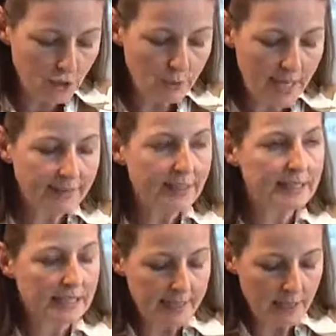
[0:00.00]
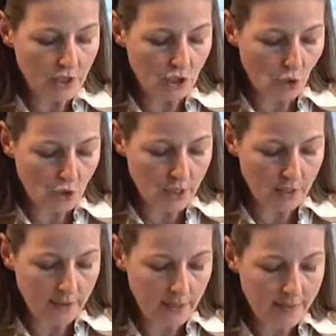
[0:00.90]
Today it is clear in Georgia
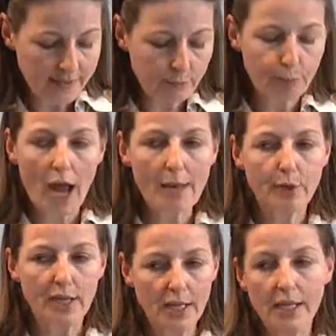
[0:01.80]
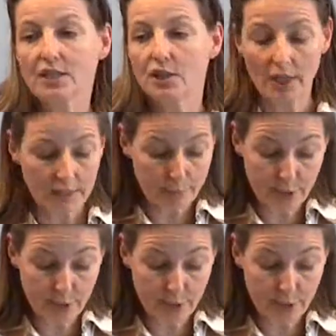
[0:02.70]
that bribery is not a